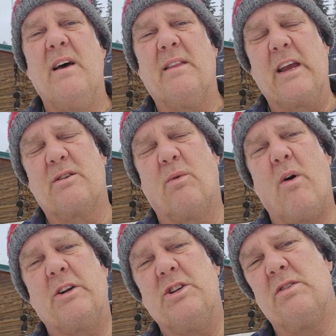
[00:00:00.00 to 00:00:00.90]
thanks for
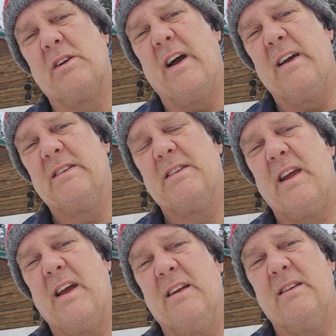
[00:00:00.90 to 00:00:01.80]
watching, you guys,
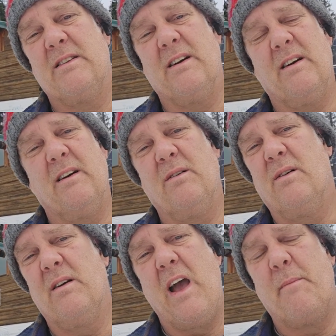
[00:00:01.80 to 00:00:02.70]
and uh,
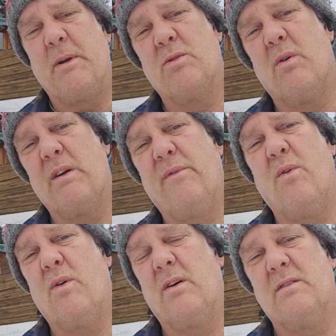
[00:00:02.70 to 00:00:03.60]
happy
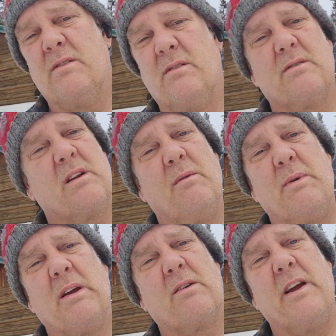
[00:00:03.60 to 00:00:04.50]
twenty-four. It's going to
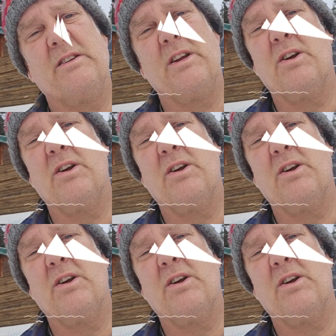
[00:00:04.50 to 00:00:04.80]
be a crazy